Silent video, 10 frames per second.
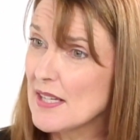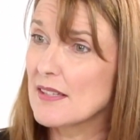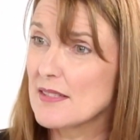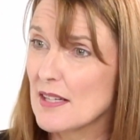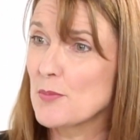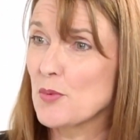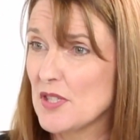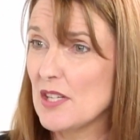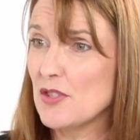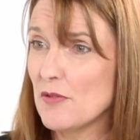Act does
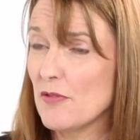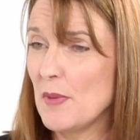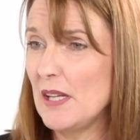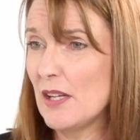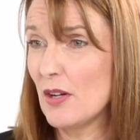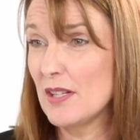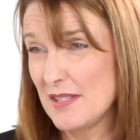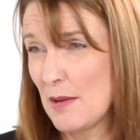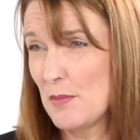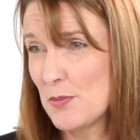protect you from any kind of
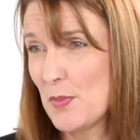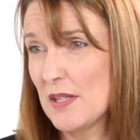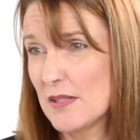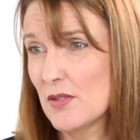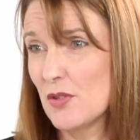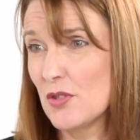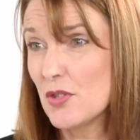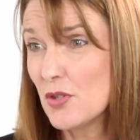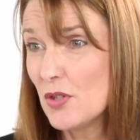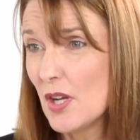damage pets do
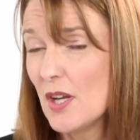too,